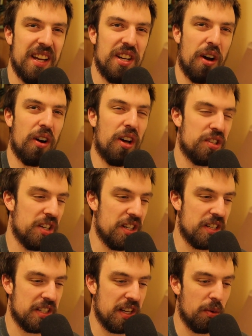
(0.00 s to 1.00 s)
no, in all
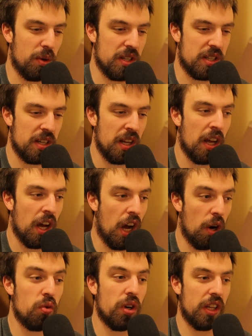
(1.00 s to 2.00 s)
seriousness, it was
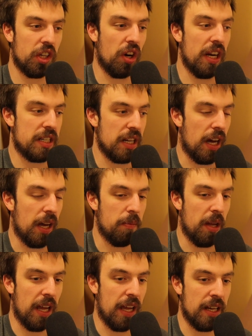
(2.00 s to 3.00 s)
a really great time,
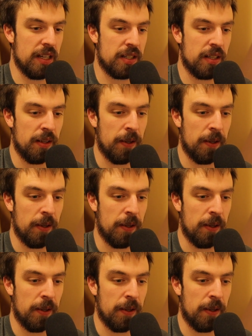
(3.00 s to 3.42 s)
and